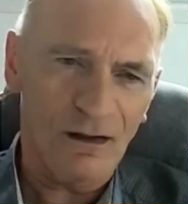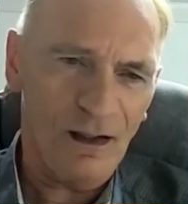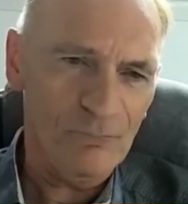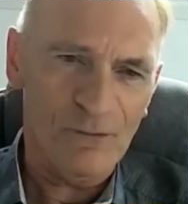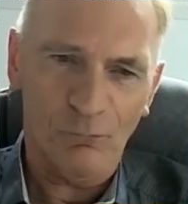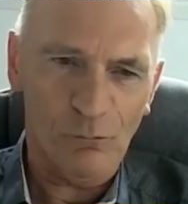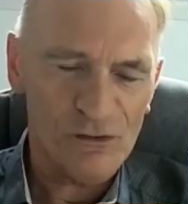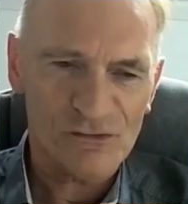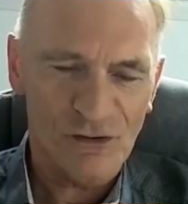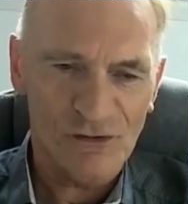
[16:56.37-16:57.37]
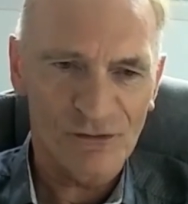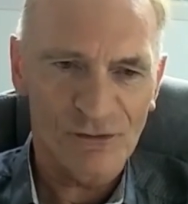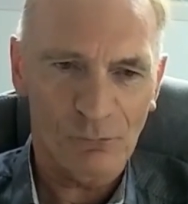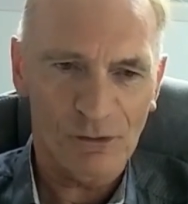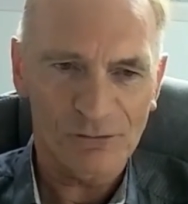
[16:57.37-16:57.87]
I'm the worst runner in
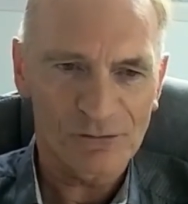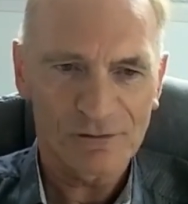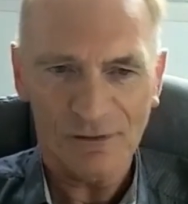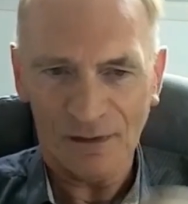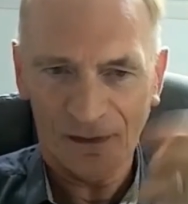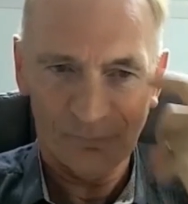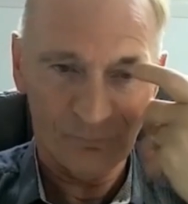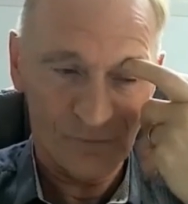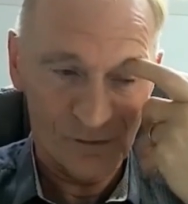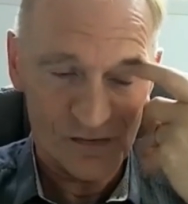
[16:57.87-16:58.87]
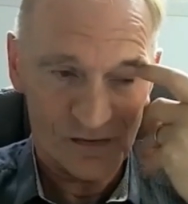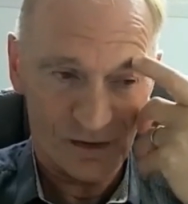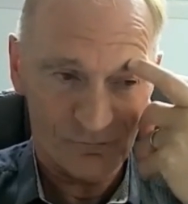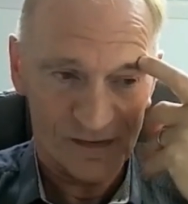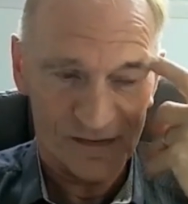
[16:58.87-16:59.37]
the world, and they used to
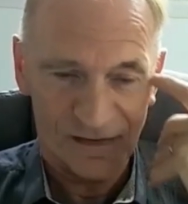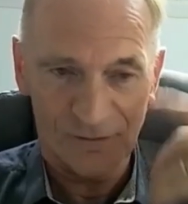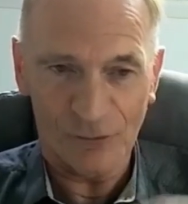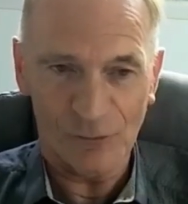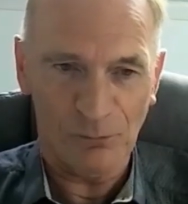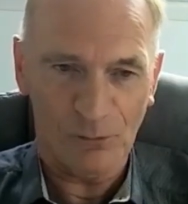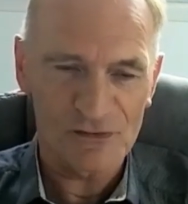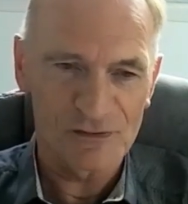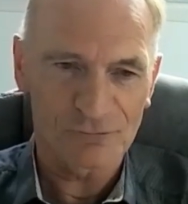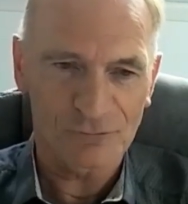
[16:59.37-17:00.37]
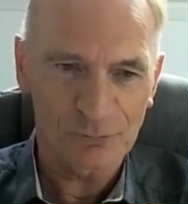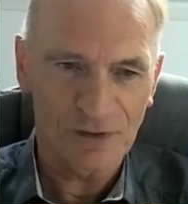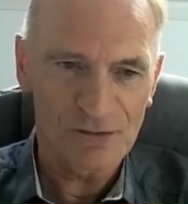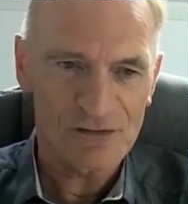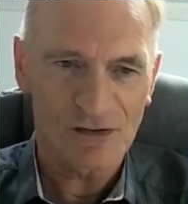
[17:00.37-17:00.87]
have to send out buses for me.
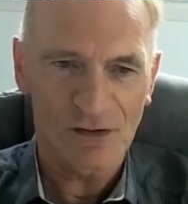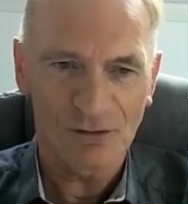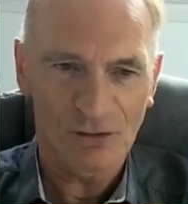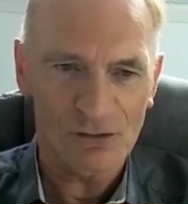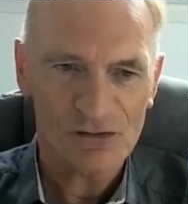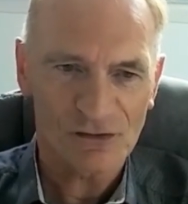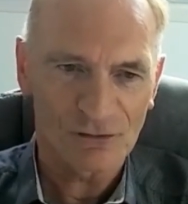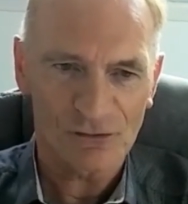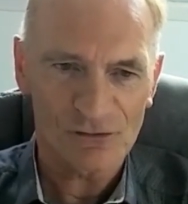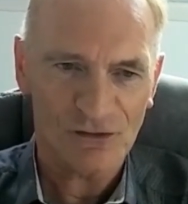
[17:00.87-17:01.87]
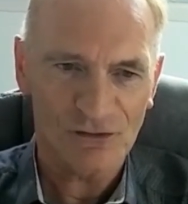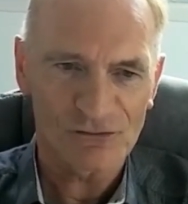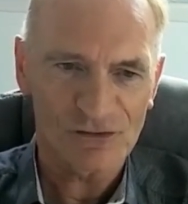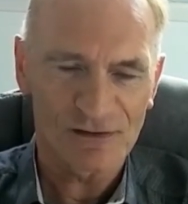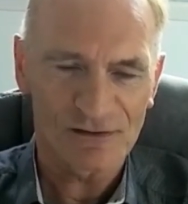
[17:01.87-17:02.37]
I used to get lost in cross
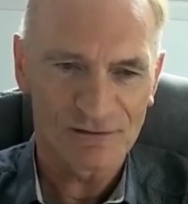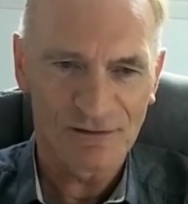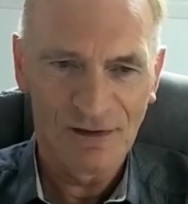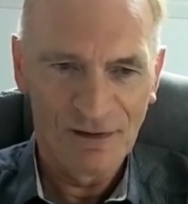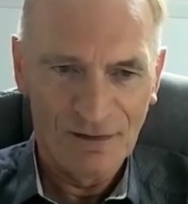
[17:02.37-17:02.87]
countries and